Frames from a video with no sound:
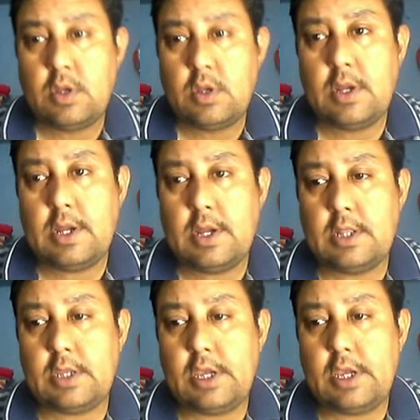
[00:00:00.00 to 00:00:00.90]
and the
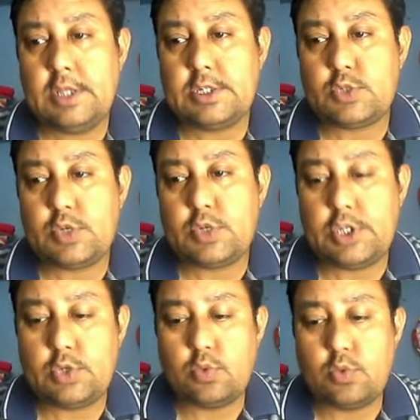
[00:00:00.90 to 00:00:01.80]
age is
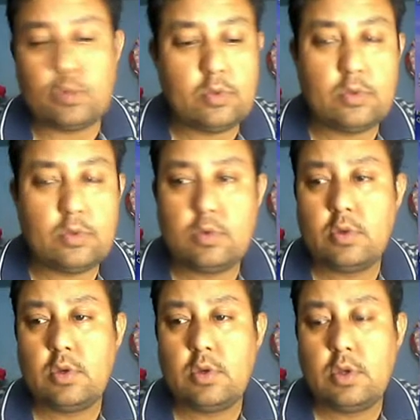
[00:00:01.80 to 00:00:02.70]
22.
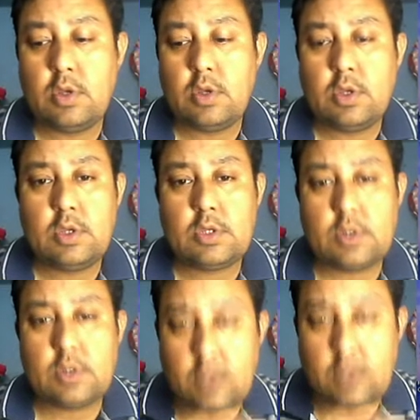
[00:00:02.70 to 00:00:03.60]

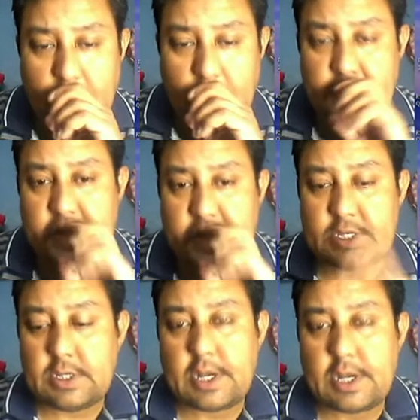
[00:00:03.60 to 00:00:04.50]
So now
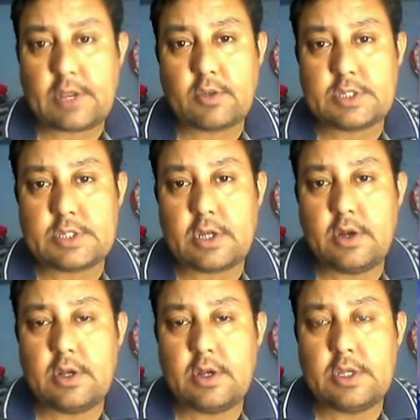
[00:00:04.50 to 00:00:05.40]
that record
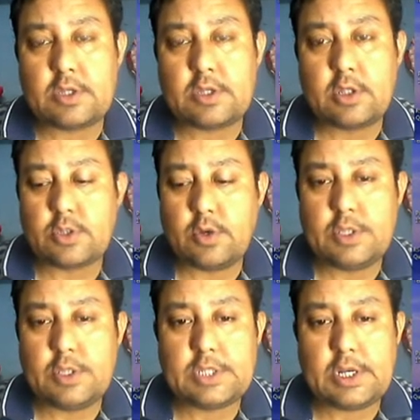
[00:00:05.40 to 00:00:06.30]
is also
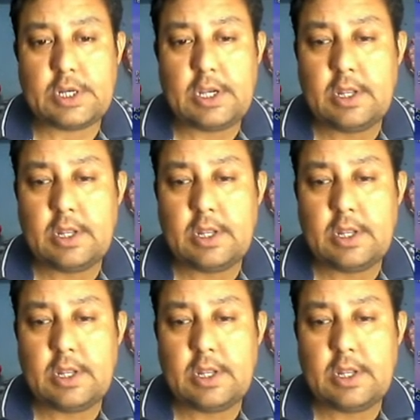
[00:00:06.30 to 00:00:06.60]
inserted.